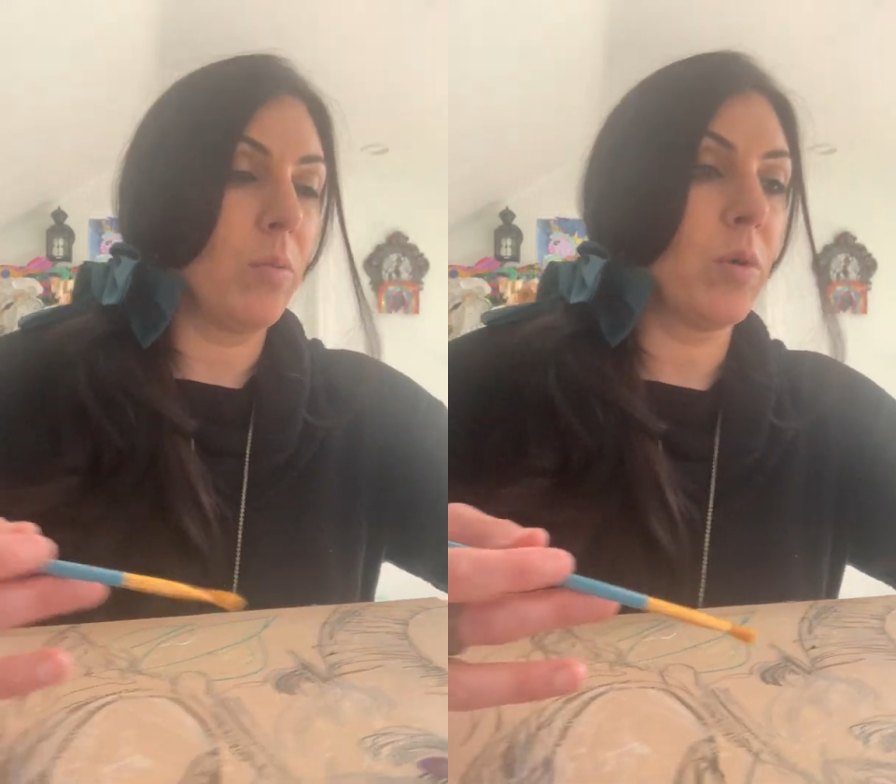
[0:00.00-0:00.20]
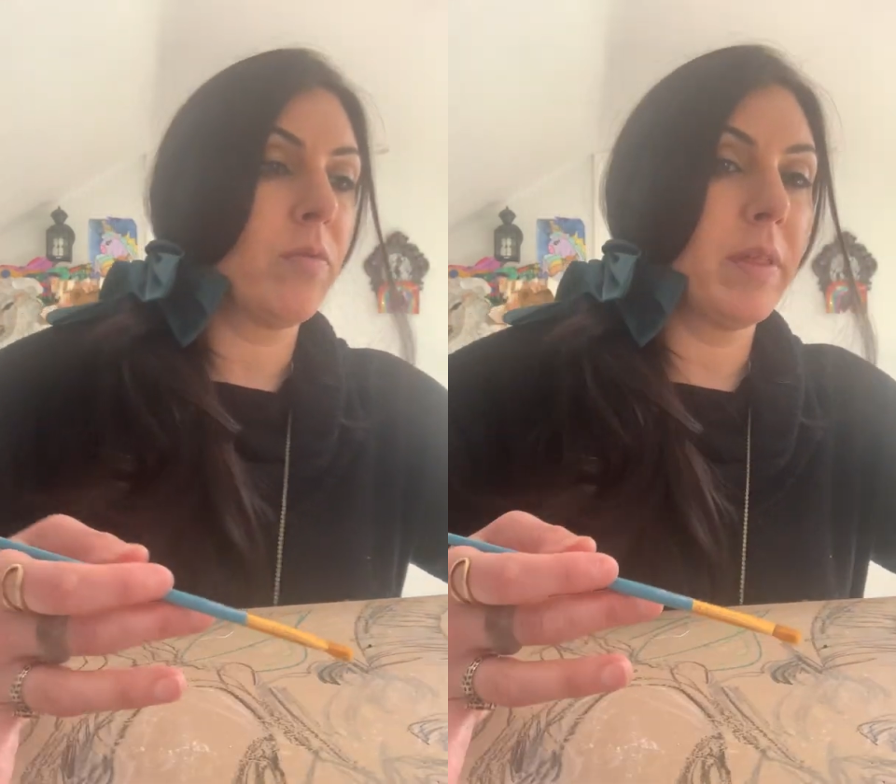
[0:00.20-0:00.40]

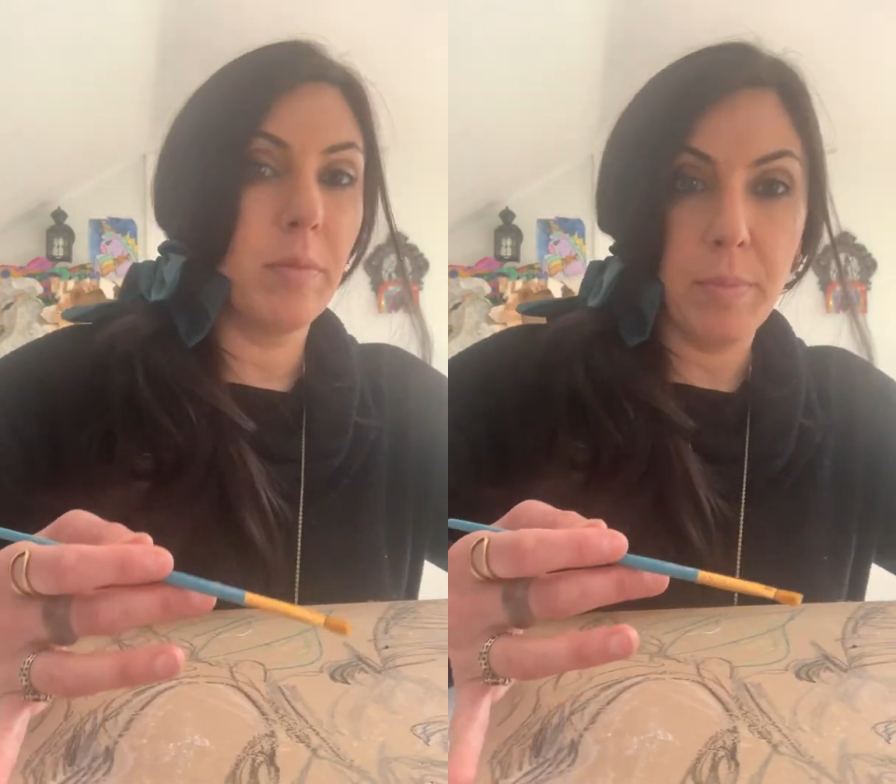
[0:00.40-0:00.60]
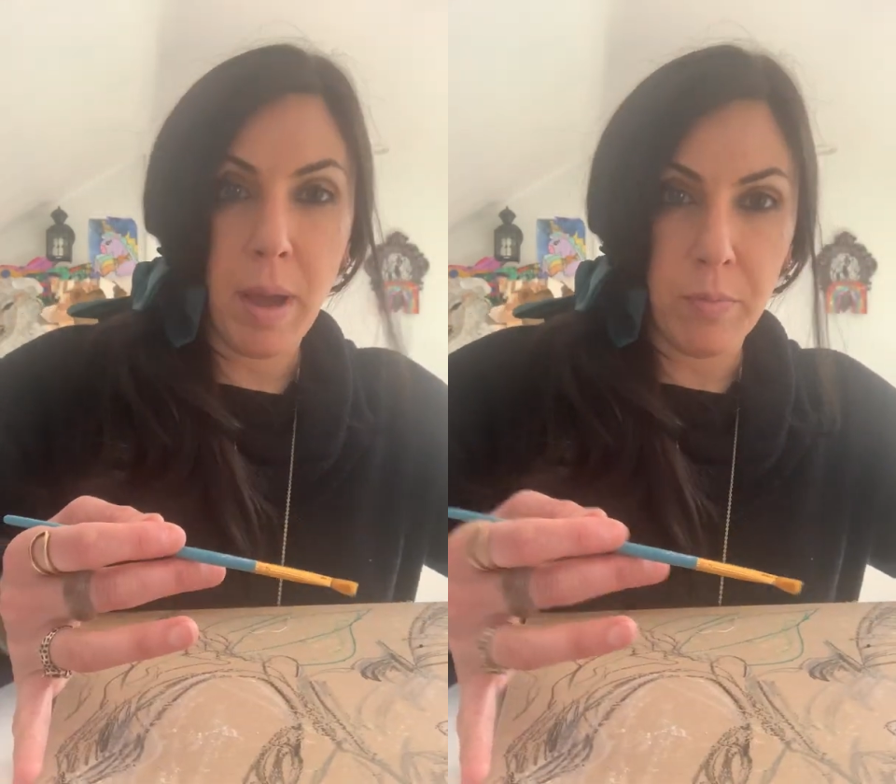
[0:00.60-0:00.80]

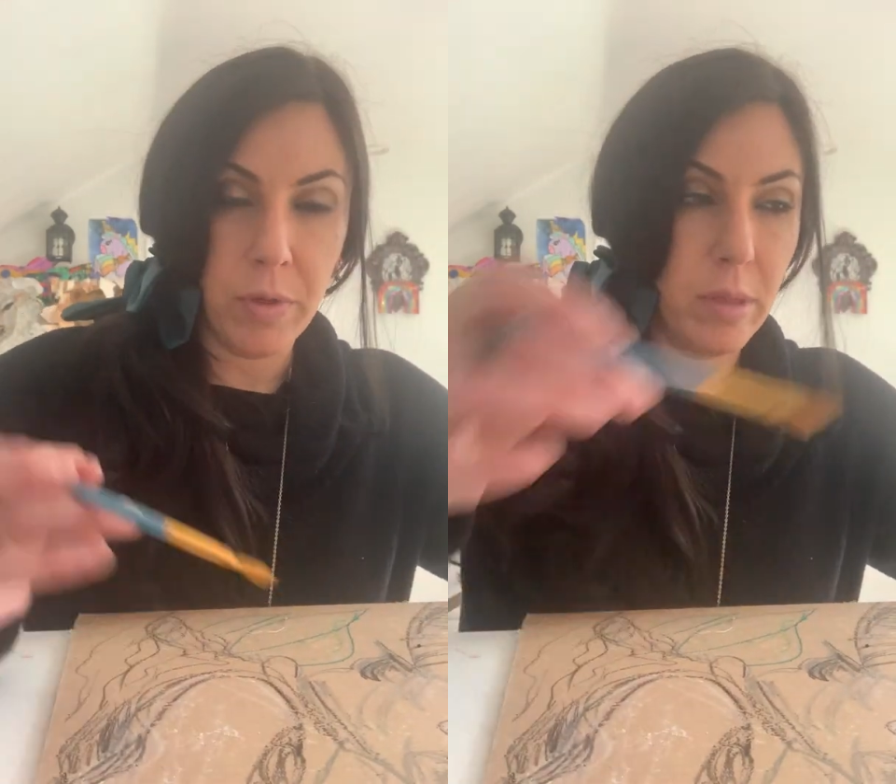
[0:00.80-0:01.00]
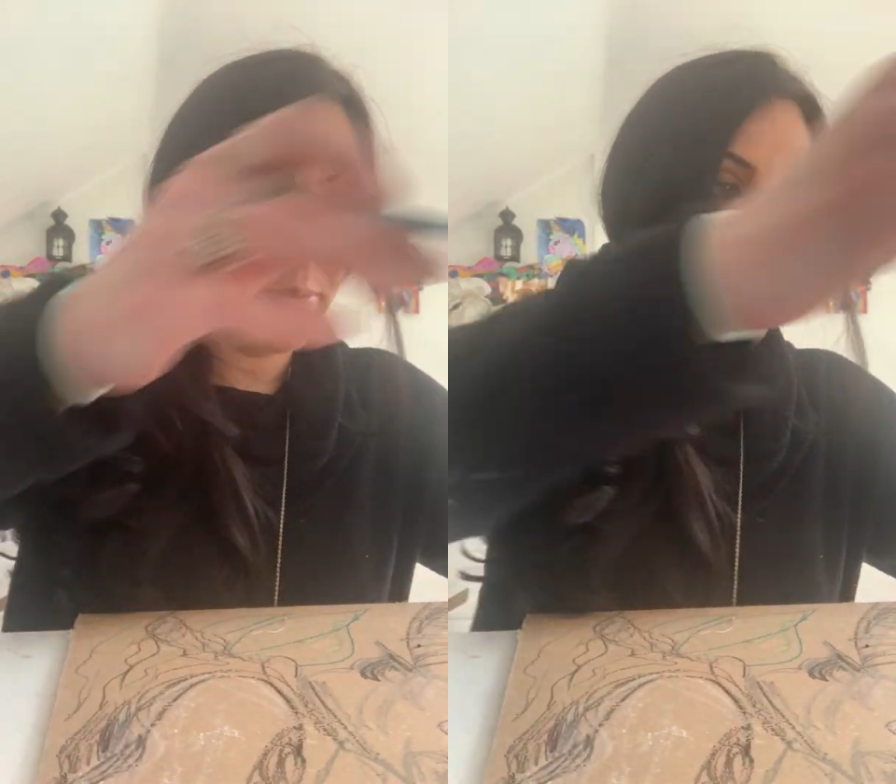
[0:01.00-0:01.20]
I'm
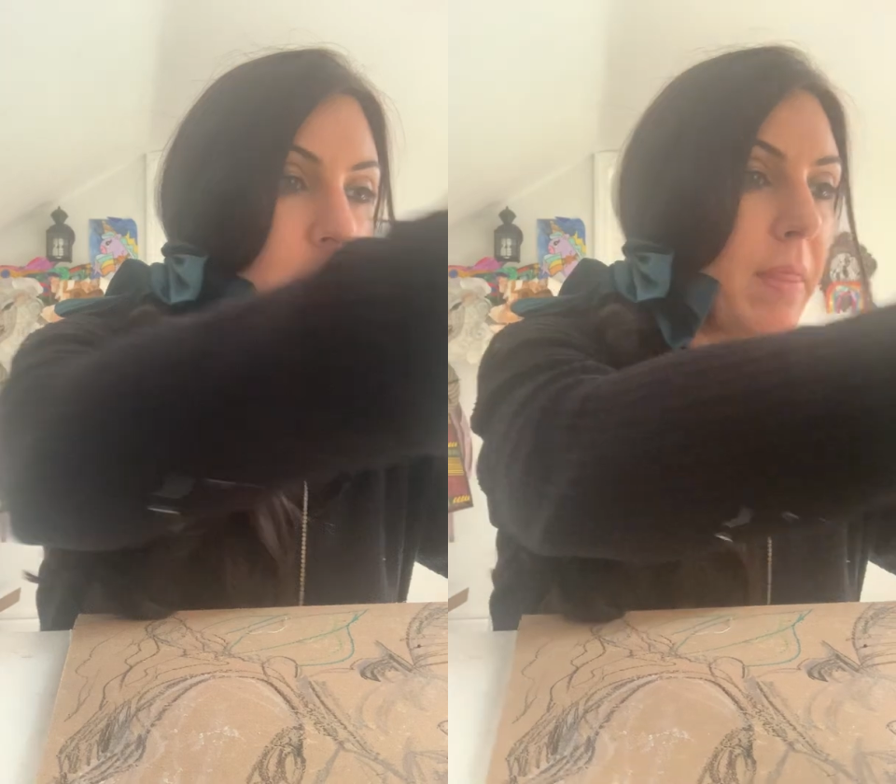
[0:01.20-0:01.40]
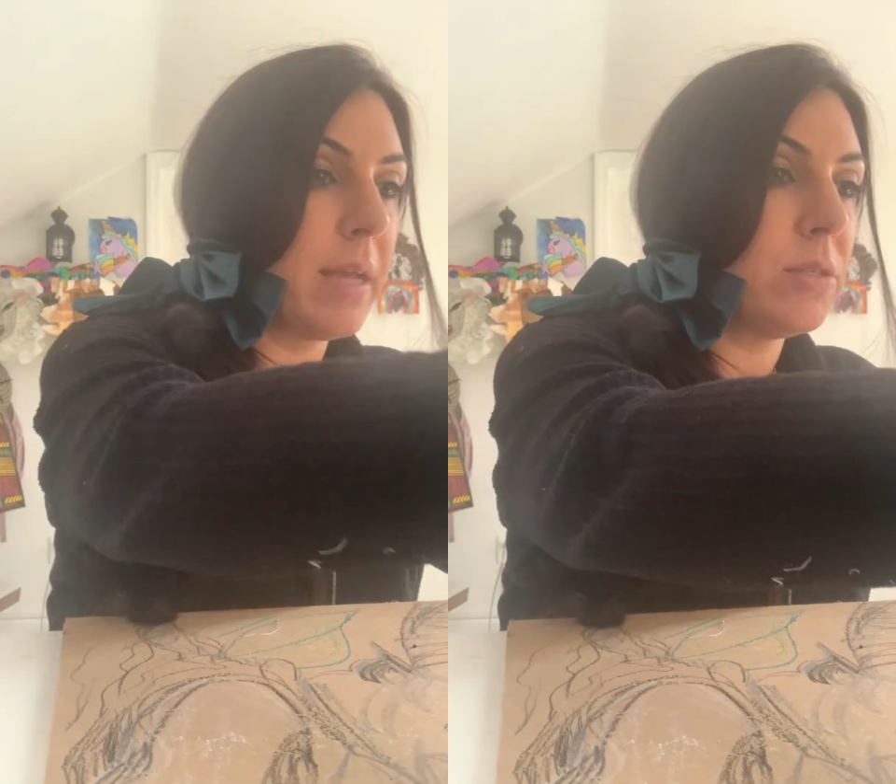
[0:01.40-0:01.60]
really big
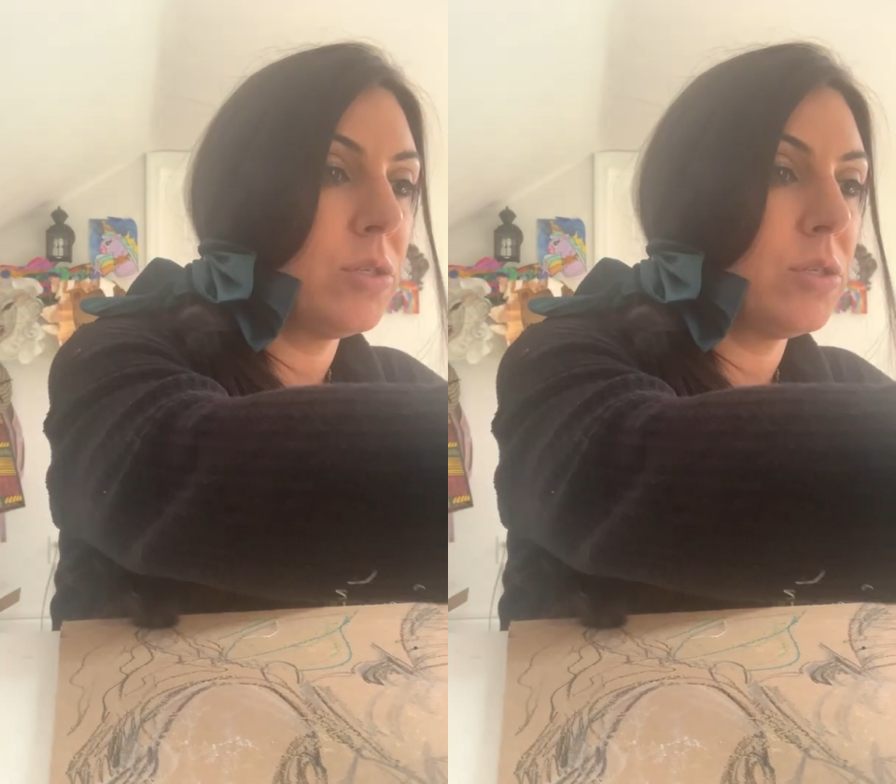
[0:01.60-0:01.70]
on that.